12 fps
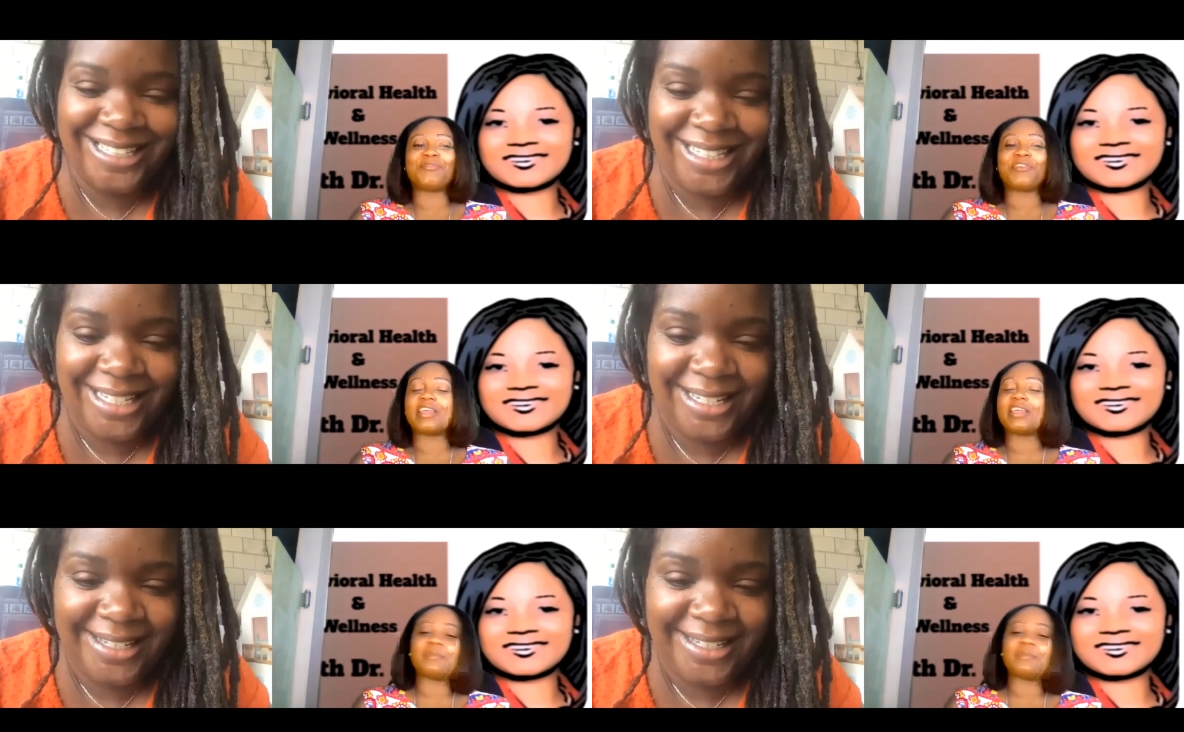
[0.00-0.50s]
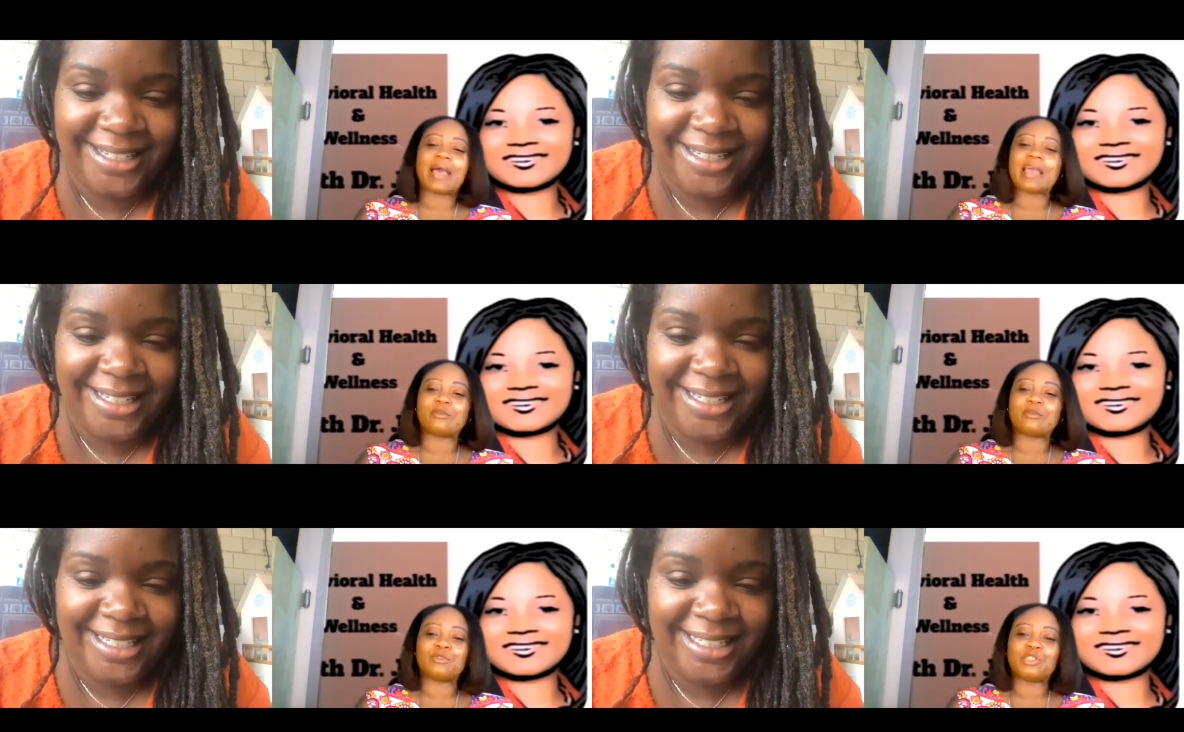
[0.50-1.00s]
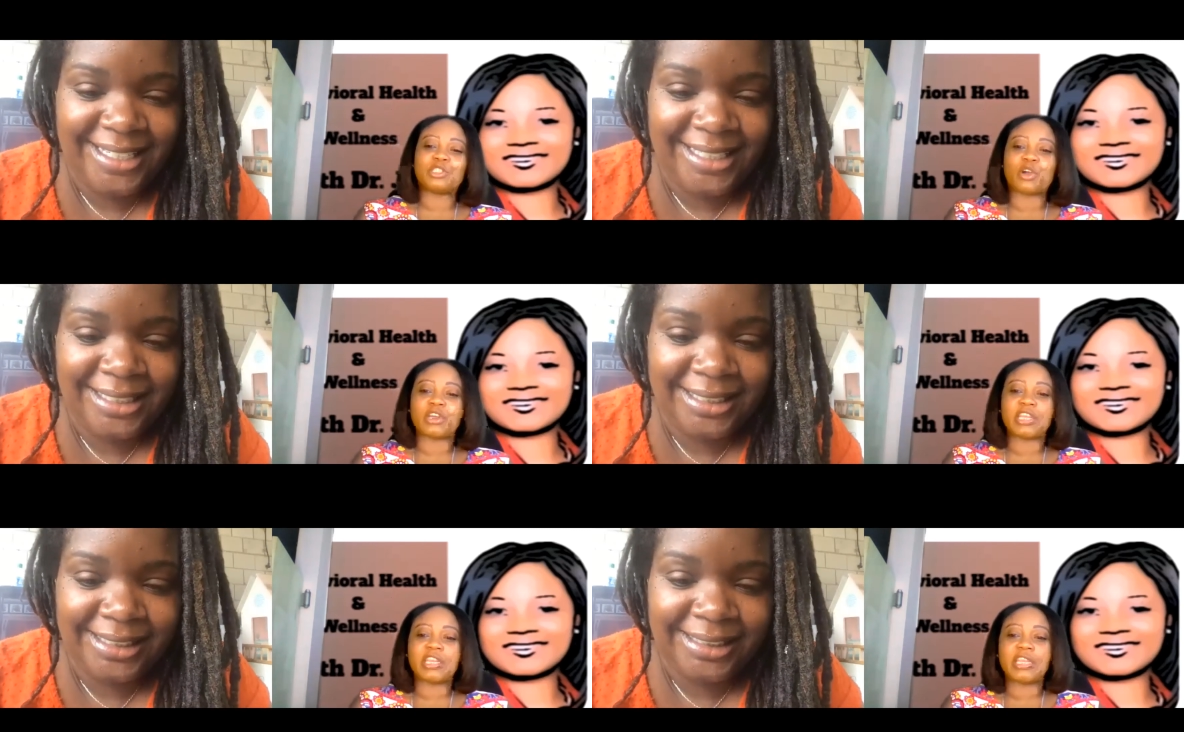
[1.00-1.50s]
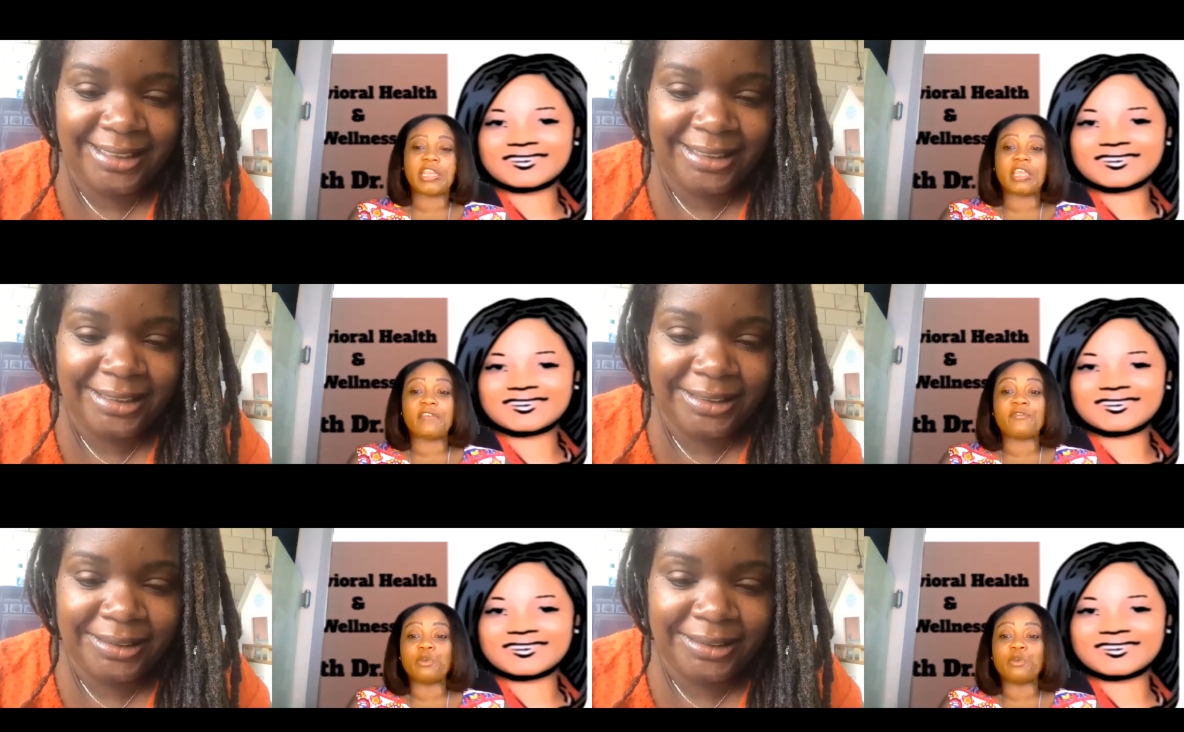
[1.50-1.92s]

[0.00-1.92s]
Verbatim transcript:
Speaker 1: for anybody who's joining in, if